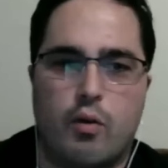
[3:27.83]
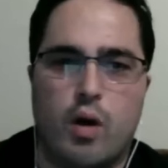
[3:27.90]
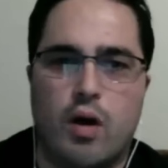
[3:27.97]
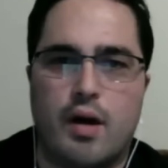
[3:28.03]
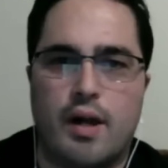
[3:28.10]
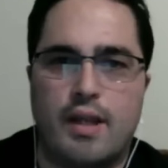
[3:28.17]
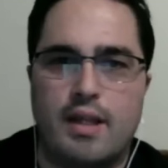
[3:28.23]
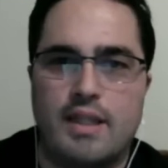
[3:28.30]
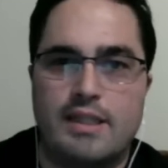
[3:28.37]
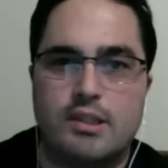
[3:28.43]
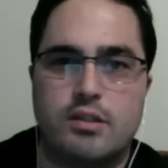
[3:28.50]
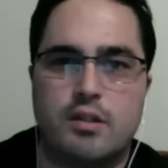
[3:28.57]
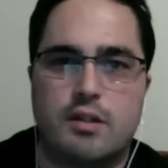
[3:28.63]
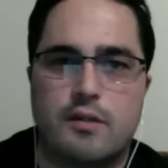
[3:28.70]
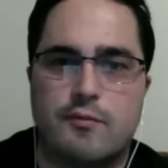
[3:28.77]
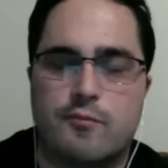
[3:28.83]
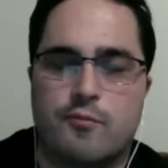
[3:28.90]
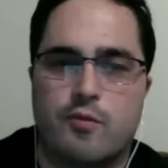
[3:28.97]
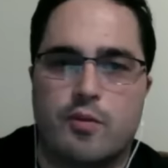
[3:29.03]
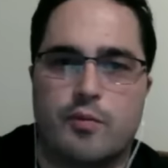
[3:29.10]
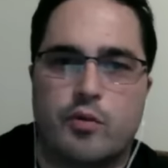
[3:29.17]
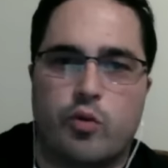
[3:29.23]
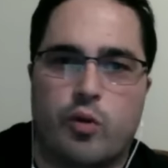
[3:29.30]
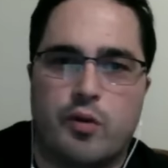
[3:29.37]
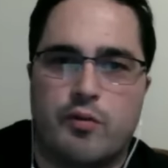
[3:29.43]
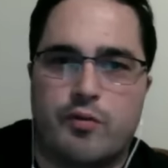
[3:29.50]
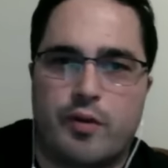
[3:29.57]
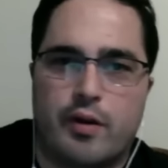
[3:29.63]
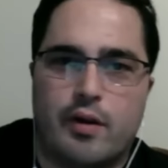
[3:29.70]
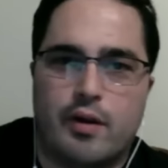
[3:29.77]
at least looking from Toy
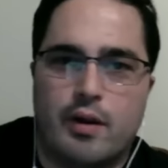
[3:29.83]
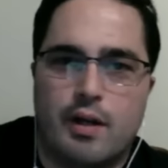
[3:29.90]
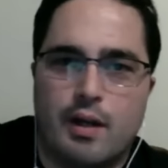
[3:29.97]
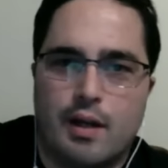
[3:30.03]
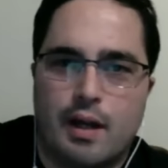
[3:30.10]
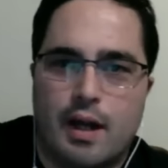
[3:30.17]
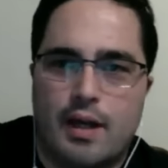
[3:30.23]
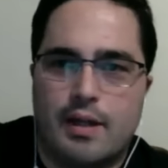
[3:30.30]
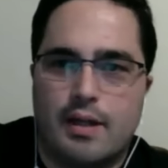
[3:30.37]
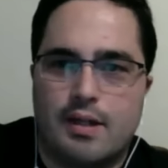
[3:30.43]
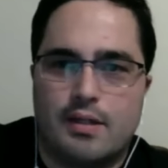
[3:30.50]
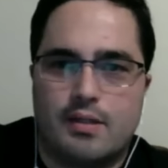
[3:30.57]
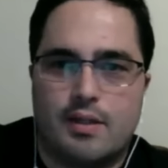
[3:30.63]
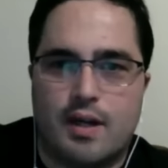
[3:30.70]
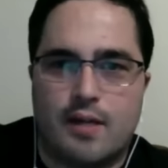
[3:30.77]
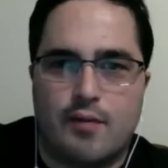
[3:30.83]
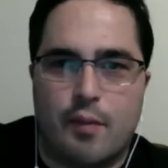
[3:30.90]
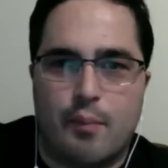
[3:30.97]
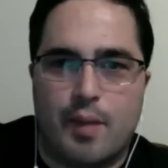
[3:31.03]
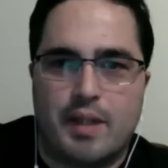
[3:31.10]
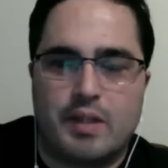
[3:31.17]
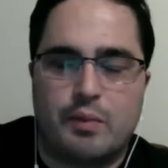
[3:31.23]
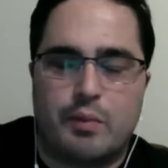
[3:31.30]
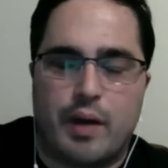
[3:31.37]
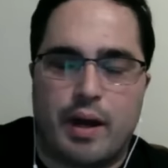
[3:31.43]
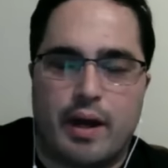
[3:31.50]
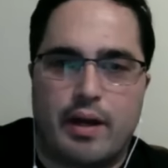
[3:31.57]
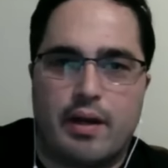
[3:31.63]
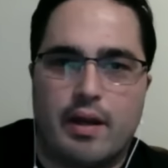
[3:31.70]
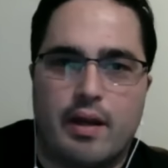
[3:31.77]
Fair, I think it's kind of a mixed
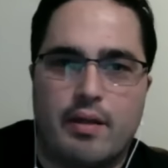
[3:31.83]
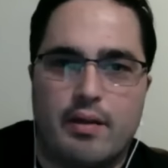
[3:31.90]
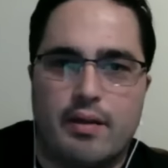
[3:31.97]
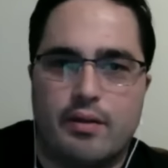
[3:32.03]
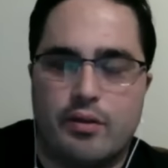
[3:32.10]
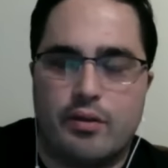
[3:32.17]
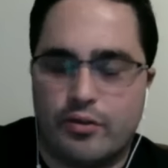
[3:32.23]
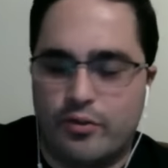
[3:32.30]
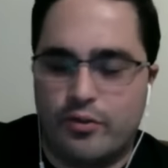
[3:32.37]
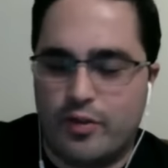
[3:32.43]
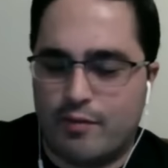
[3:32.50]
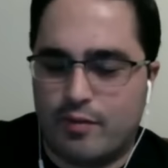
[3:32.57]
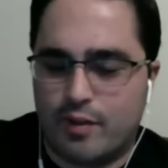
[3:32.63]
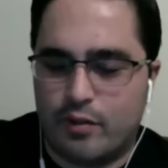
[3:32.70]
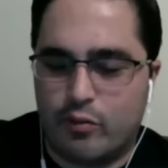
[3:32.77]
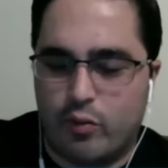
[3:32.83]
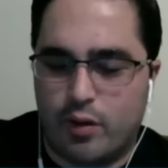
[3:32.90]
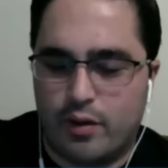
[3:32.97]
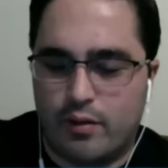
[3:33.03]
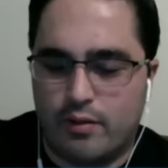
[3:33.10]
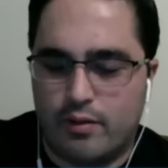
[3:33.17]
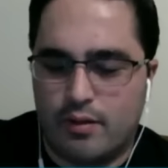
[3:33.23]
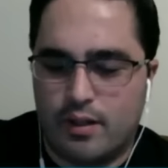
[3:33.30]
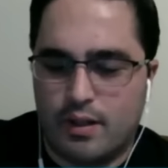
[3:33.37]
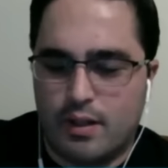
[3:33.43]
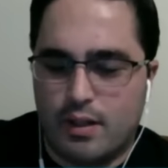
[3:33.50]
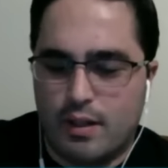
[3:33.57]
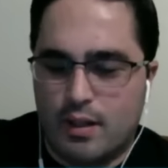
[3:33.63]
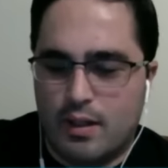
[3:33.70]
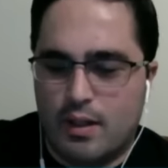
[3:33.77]
bag. I think there's definitely ones
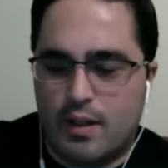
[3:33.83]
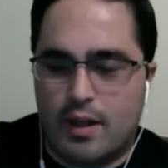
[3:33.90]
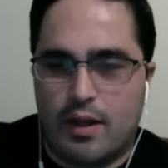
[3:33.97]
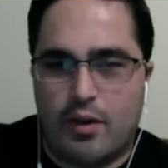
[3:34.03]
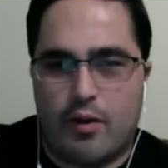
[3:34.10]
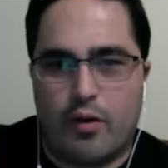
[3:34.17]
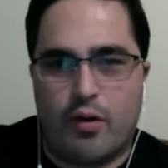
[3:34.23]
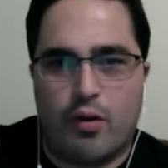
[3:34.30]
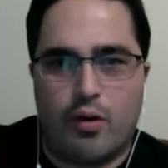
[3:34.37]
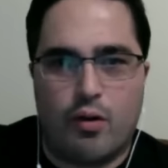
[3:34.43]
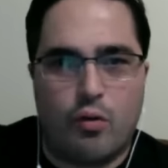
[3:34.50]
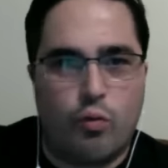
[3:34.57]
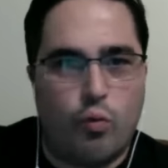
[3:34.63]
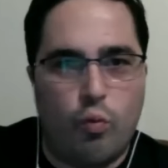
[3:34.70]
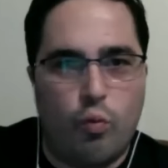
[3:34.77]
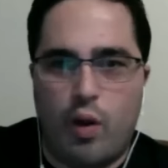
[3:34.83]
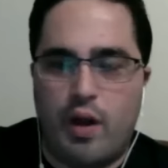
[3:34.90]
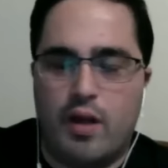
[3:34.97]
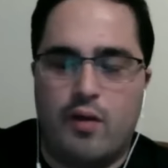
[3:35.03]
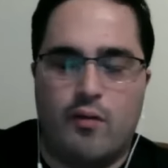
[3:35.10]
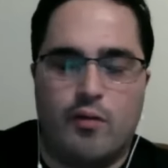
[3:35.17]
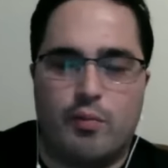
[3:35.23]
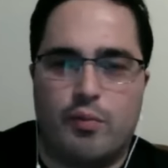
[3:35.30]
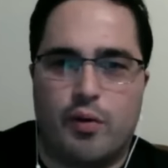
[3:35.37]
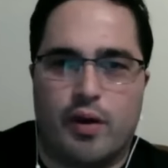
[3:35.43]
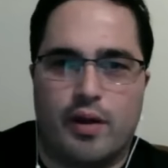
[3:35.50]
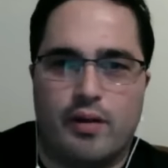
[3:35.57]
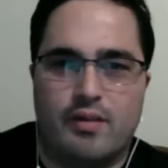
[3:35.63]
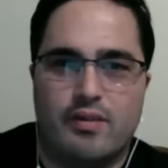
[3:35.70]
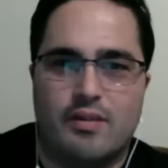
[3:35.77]
that are way
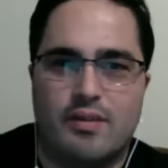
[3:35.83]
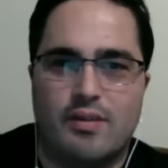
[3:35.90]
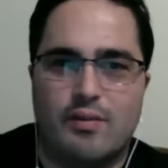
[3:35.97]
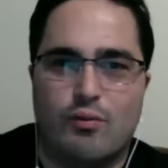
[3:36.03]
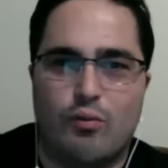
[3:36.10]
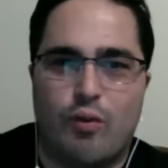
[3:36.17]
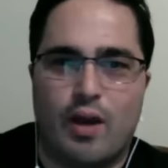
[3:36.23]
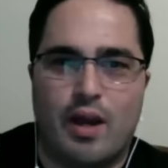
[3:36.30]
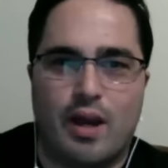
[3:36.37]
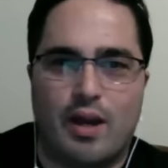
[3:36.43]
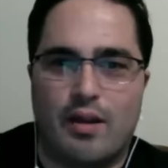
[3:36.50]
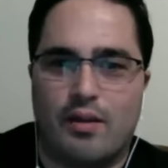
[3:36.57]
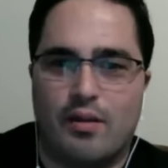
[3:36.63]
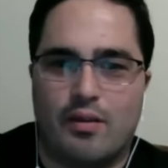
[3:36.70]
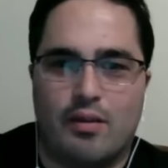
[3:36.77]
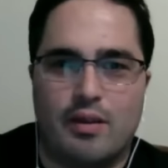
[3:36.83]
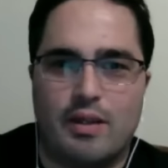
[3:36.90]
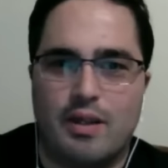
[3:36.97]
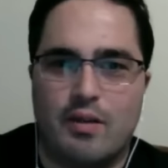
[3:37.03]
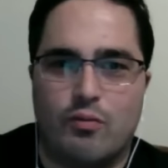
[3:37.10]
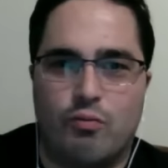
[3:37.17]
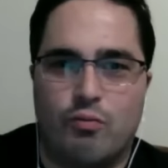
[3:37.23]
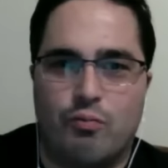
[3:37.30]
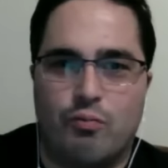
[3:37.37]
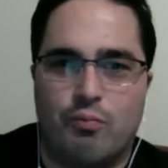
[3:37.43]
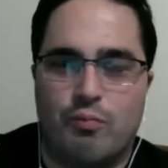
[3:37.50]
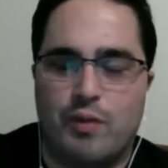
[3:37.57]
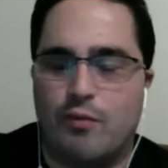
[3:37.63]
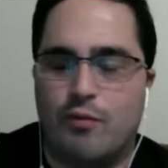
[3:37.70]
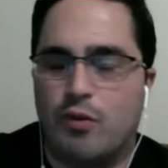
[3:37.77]
overpriced, way out of their league.
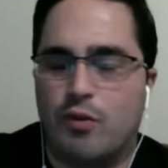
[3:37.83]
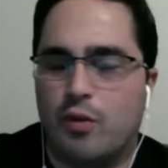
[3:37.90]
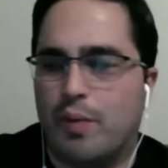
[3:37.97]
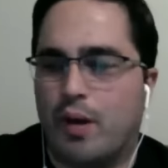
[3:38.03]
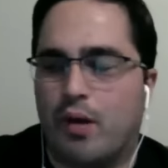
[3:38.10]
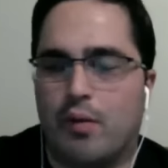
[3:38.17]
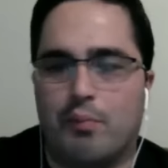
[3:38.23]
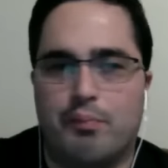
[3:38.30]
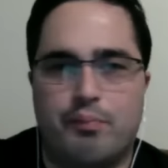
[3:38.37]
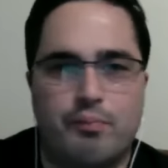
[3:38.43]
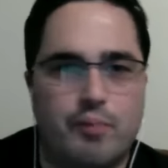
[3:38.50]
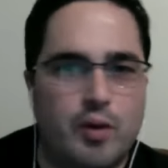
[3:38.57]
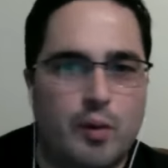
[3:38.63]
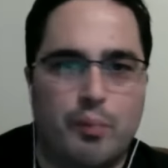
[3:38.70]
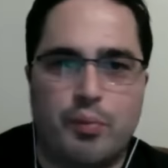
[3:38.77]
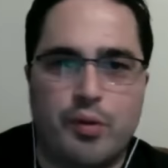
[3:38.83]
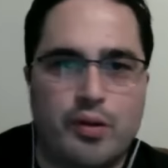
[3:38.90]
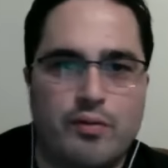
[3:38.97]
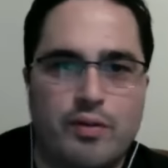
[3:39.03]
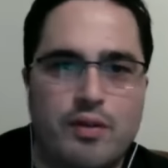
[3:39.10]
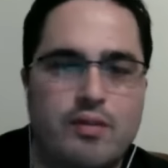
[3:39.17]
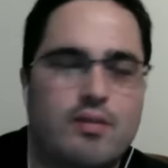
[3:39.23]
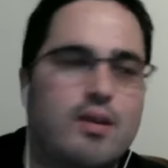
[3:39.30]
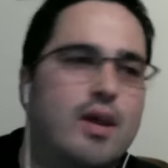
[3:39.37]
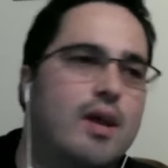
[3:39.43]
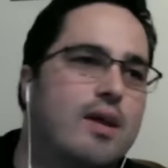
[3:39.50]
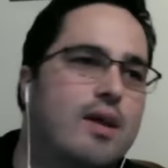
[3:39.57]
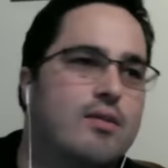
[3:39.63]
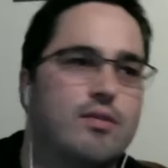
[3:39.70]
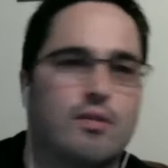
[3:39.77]
If you compare, you know, previous
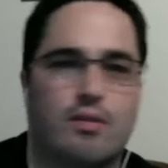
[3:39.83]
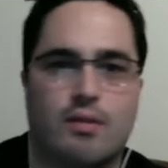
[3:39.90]
sets or